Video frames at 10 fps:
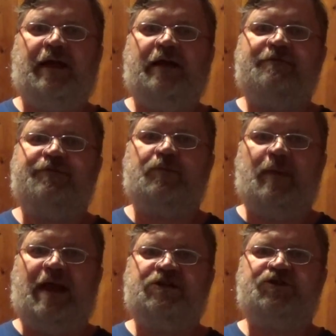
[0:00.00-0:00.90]

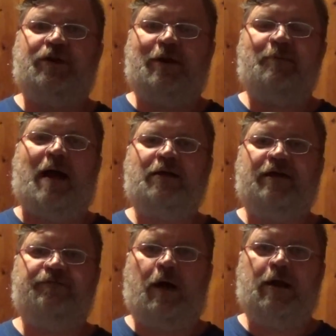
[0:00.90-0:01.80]
information about
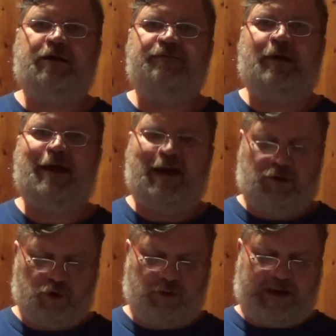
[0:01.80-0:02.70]
Ivanova and
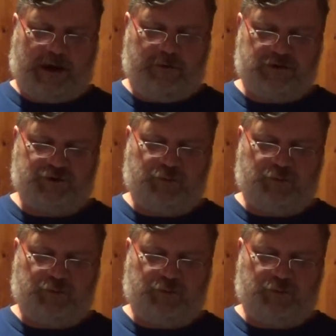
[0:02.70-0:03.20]
her character.